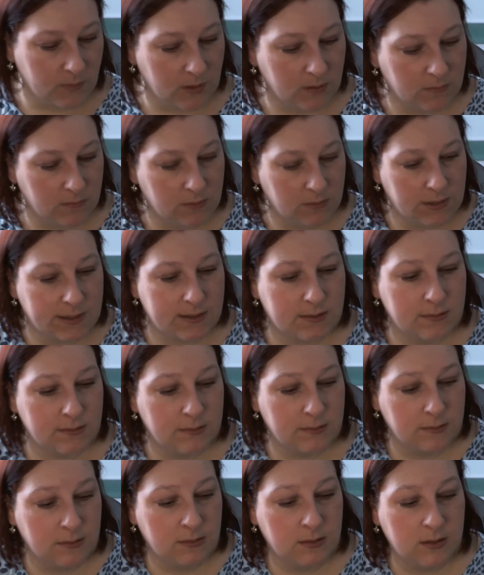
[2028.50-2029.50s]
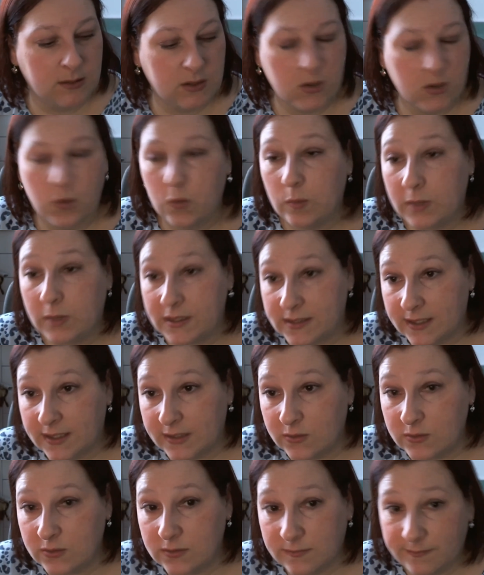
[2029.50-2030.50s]
Right, not all my
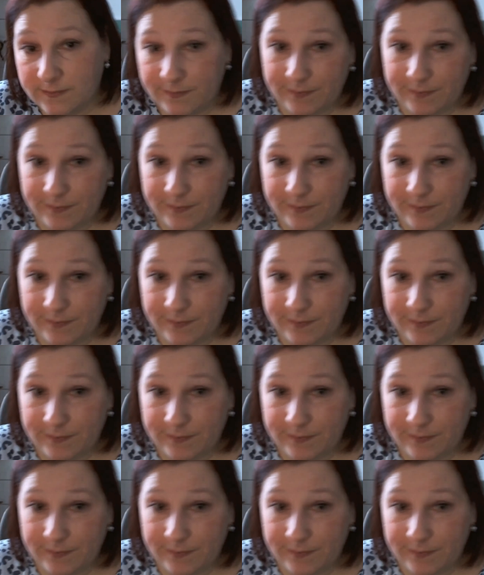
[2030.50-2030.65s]
sales.